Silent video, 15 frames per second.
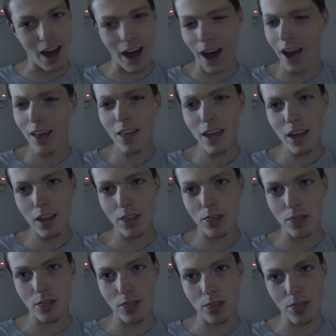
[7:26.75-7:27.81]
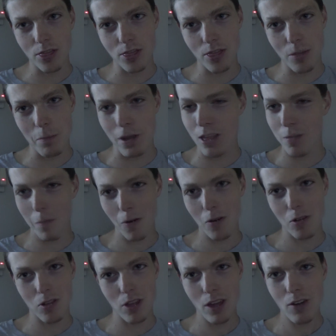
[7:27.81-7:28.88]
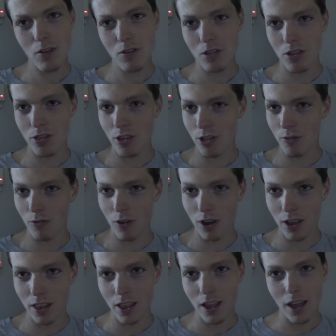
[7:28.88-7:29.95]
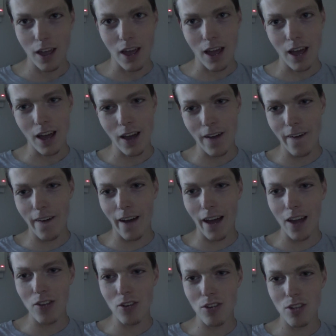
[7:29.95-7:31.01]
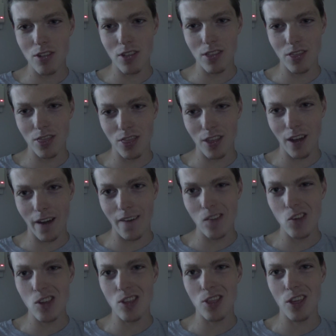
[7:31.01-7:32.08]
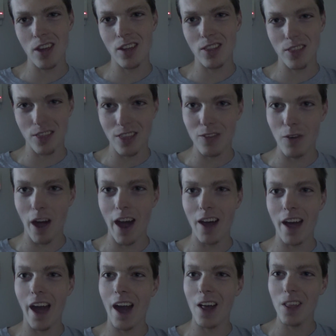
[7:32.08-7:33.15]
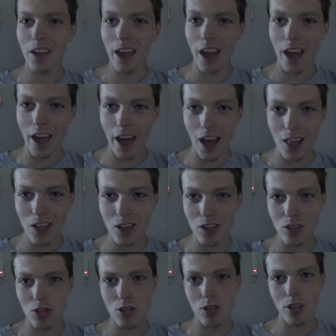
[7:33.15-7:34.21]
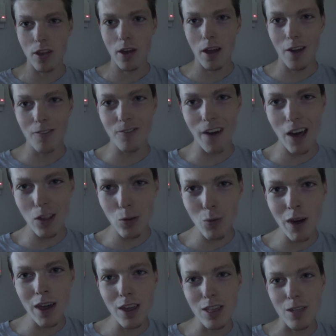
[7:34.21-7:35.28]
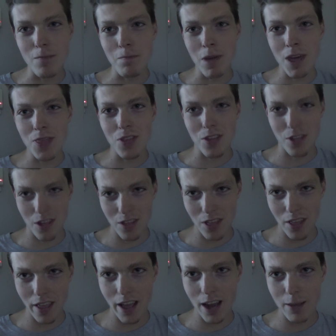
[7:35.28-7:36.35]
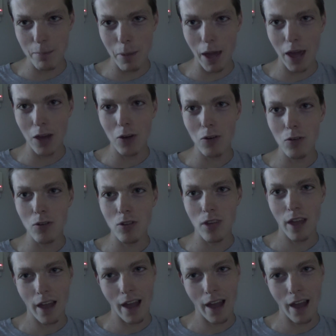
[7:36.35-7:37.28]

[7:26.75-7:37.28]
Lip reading: I like the Pittsburgh Steelers in this one. I just think that how they found a way to beat the Cincinnati Bengals.